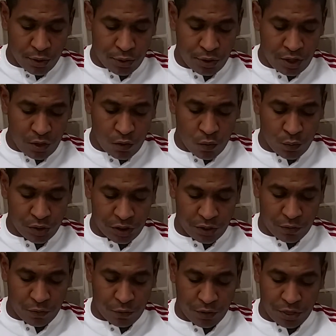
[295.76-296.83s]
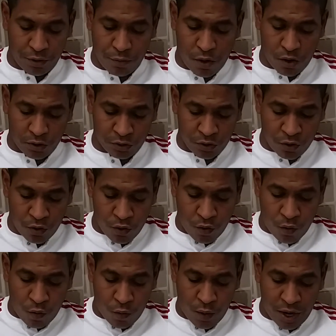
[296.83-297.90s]
Things with the Words,
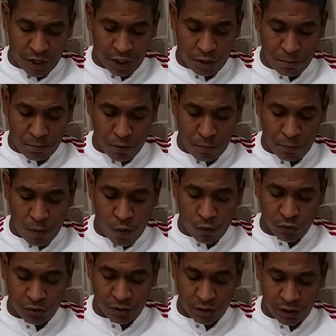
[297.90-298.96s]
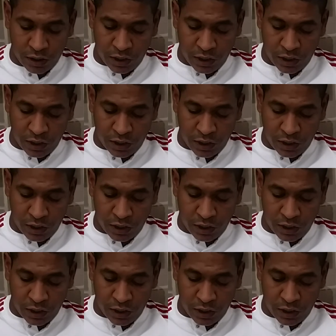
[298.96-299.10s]
where he proposed